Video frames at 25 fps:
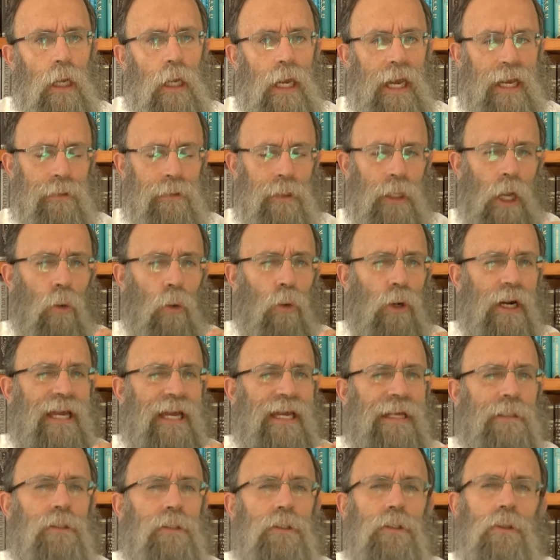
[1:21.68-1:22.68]
And our
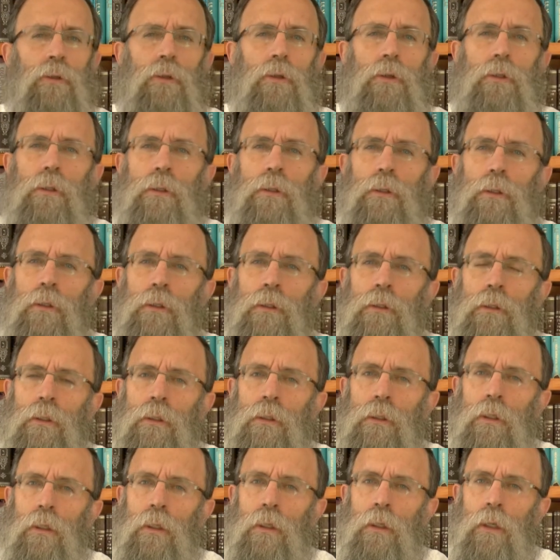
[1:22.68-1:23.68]
answer
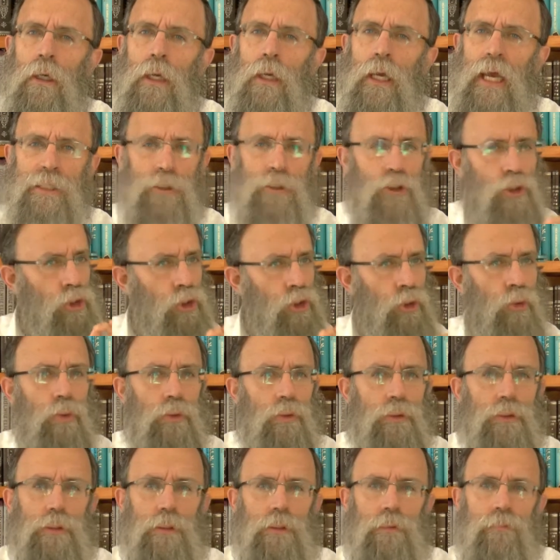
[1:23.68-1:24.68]
as
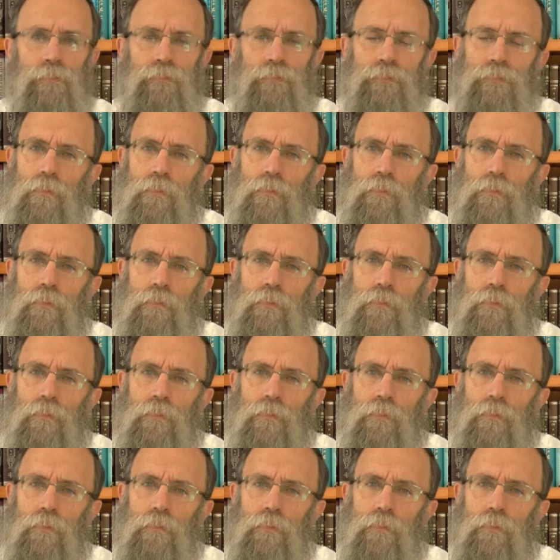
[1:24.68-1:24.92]
Jews